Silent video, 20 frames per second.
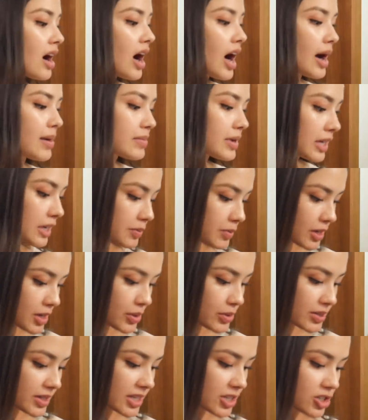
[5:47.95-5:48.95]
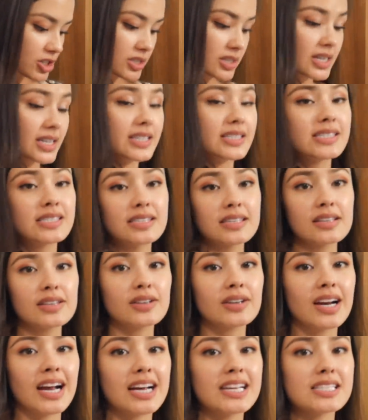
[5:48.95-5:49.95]
I'm gonna be using just a
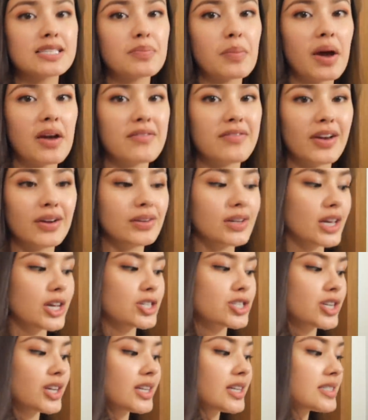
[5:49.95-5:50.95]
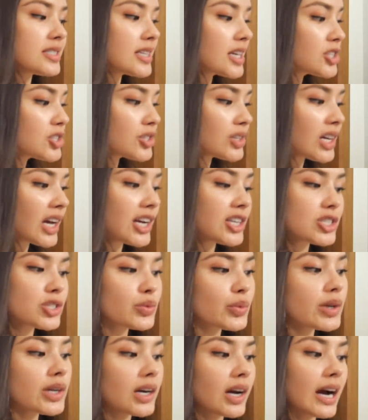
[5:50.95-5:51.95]
concealer as my foundation. Essentially, I
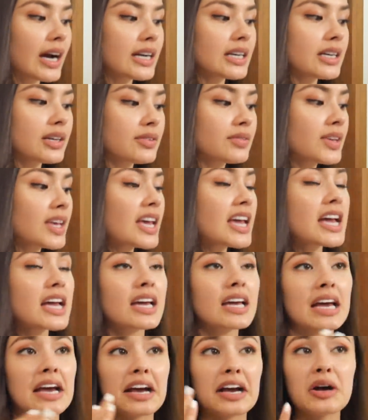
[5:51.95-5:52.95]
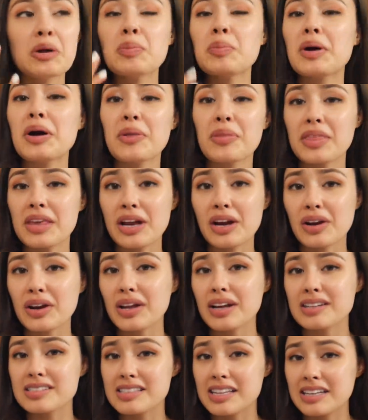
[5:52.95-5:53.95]
just wanna kind of help out the
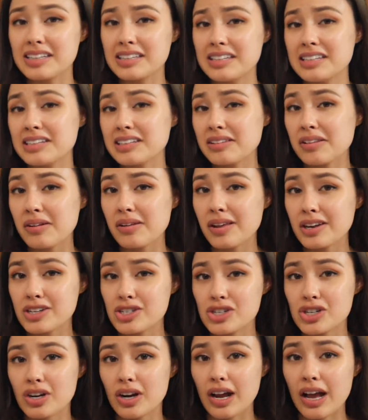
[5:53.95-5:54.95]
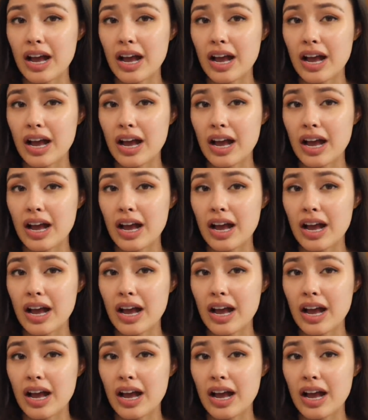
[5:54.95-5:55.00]
areas that need a little extra